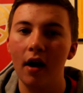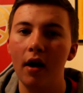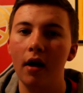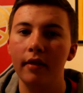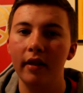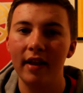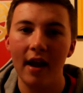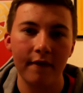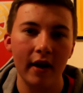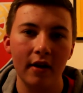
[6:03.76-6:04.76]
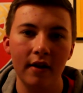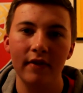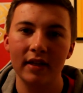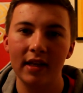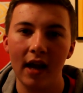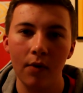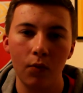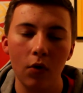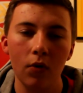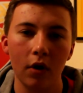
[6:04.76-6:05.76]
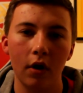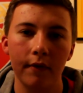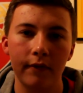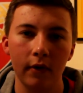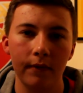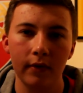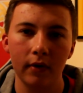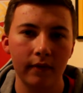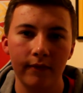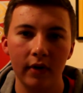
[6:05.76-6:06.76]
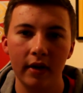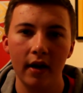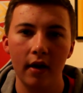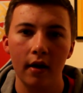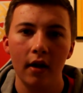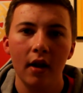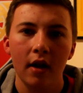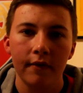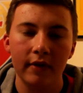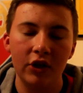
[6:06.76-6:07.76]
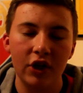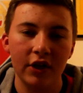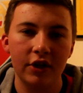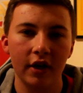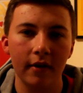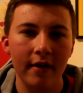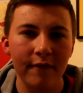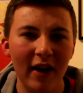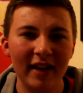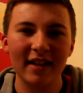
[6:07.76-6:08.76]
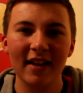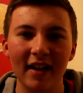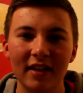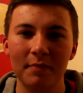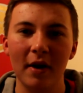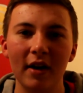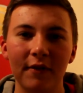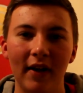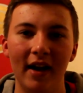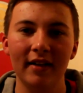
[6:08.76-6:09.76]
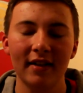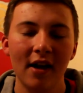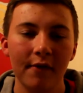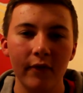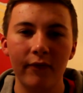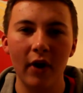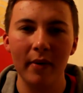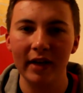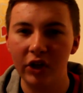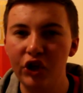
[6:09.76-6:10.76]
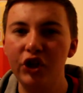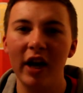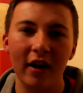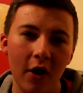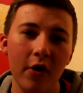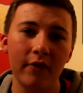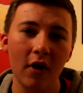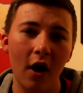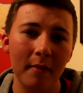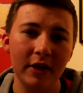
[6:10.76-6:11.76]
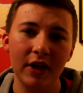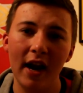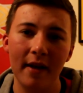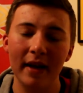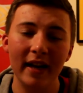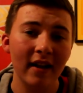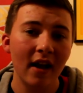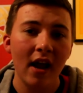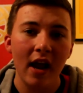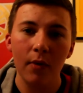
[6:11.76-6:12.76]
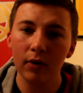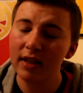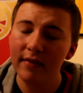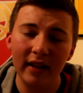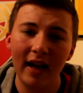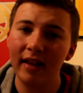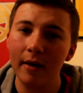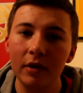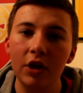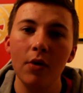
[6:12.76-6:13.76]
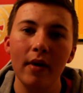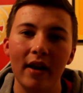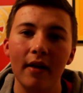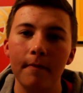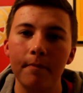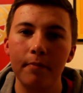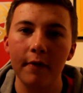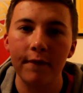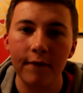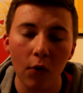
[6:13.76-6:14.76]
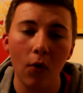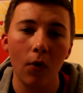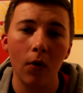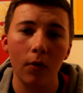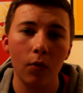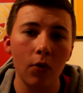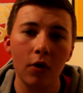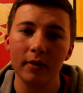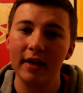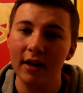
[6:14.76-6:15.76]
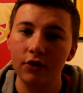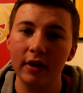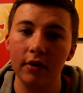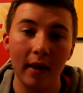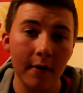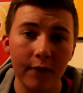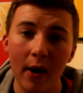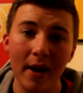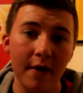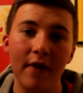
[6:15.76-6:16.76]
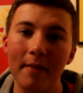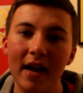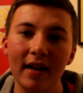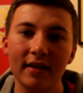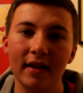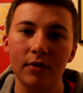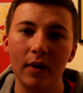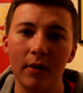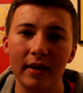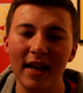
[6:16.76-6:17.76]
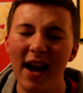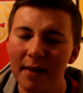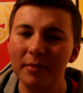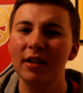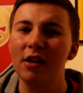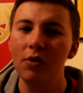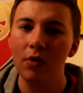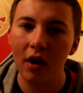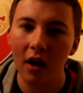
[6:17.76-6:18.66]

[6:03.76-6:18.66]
uh, that the FA could investigate Walcott for for for the. Uh, for the gesture, investigate Spurs fans for throwing a shed load of garbage at him. And then it wasn't even that, they were doing it before Walcott was getting stretched up. They were throwing it at Fabianski as well. It's absolute